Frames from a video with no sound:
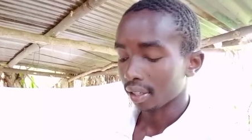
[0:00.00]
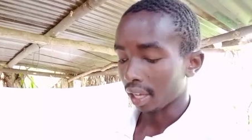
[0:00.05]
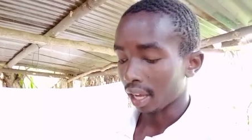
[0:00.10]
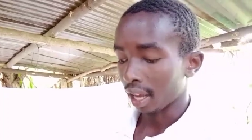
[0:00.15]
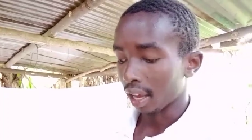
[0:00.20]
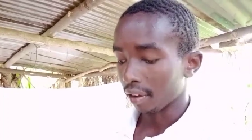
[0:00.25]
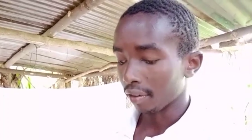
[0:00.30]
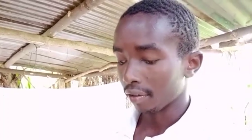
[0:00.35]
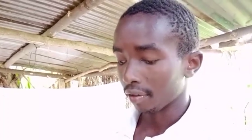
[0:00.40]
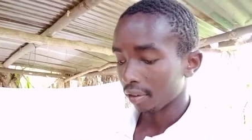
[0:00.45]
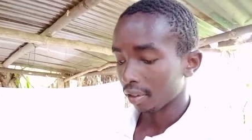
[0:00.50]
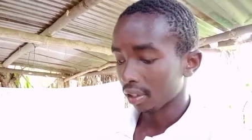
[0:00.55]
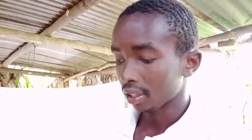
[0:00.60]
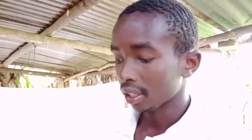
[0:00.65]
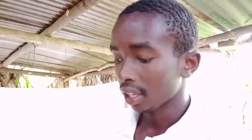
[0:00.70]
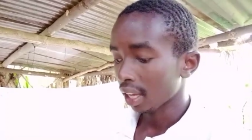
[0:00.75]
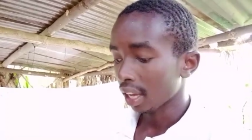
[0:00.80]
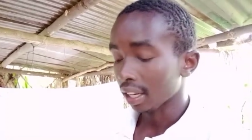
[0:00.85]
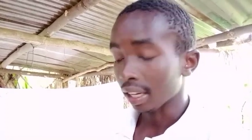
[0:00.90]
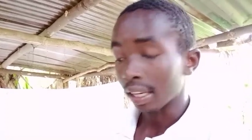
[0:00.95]
I have not
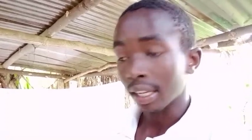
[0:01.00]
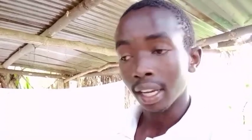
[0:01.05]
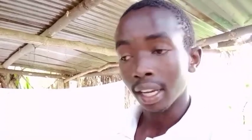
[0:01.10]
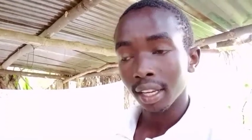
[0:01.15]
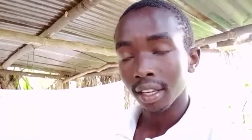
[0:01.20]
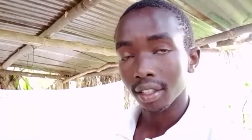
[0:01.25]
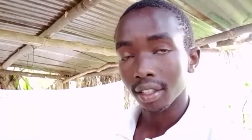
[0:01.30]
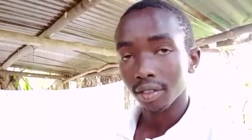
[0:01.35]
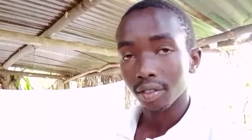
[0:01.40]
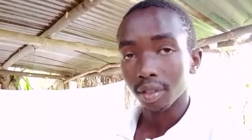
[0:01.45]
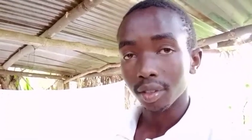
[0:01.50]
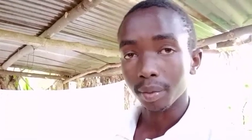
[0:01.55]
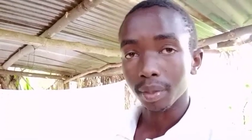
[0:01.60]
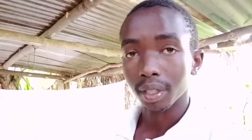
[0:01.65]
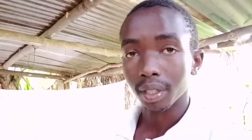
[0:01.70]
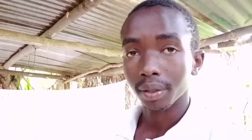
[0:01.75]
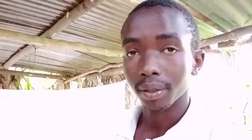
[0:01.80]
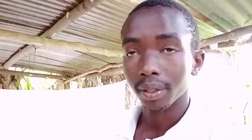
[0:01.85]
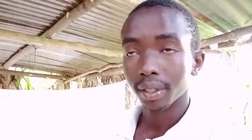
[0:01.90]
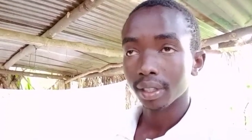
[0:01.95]
had guidance from
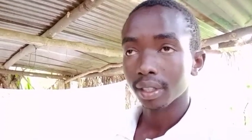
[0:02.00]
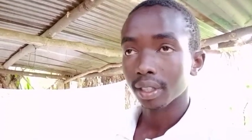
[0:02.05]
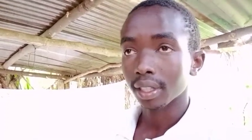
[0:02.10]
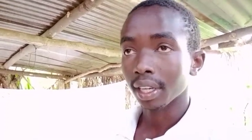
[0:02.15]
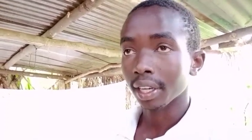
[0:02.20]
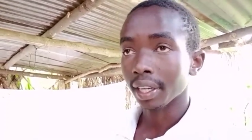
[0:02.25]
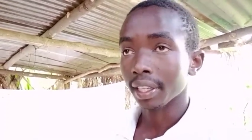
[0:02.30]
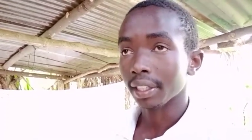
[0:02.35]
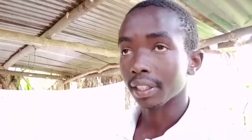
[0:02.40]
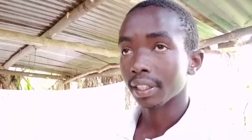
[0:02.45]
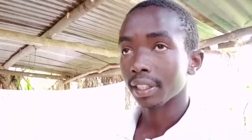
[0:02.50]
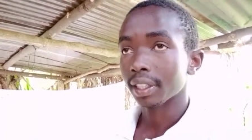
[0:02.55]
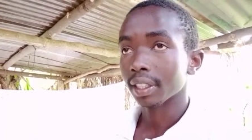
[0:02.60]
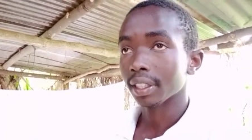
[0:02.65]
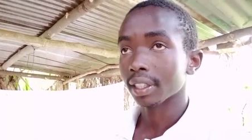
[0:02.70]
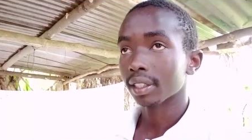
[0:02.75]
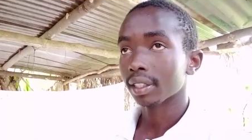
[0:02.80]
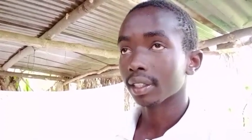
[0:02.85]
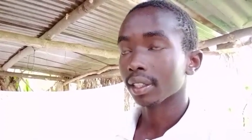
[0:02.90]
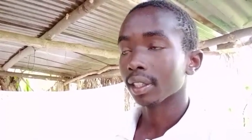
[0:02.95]
anyone. I
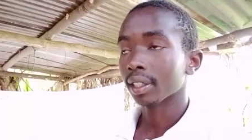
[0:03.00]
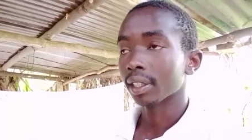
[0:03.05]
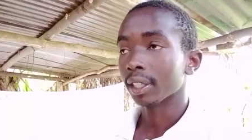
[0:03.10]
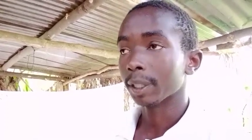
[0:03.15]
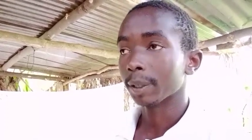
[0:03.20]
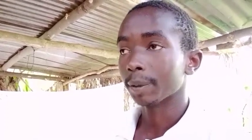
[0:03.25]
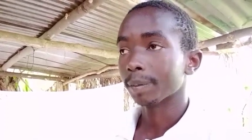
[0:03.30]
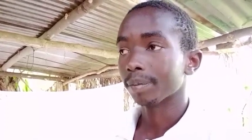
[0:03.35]
just go